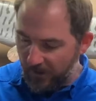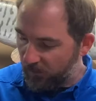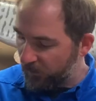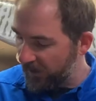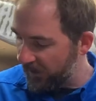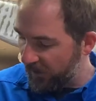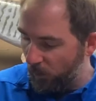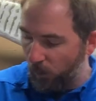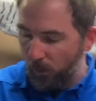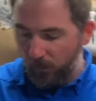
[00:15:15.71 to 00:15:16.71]
really
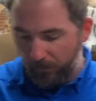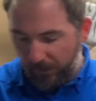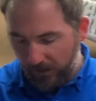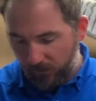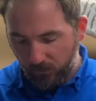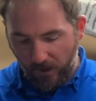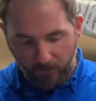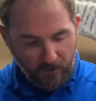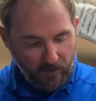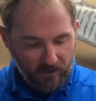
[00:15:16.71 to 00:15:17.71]
cool, pure
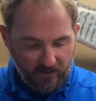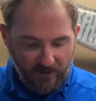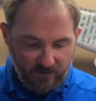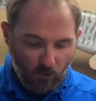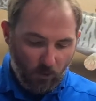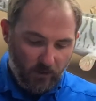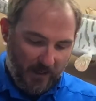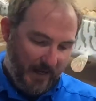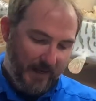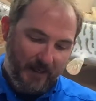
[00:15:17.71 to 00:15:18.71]
rubber. This whole
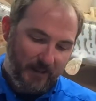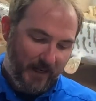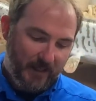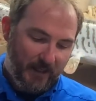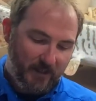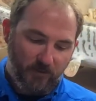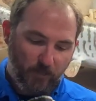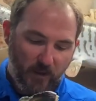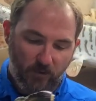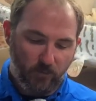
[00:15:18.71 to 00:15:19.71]
guy like is
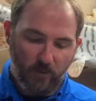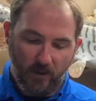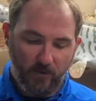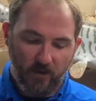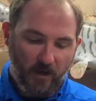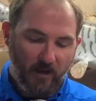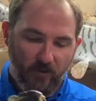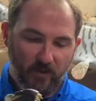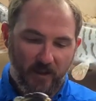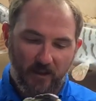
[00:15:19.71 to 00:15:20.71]
pure rubber,
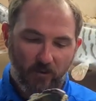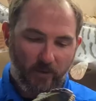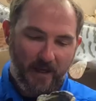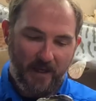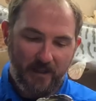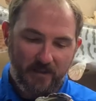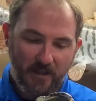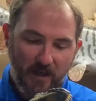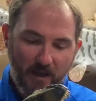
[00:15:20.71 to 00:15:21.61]
other than the legs.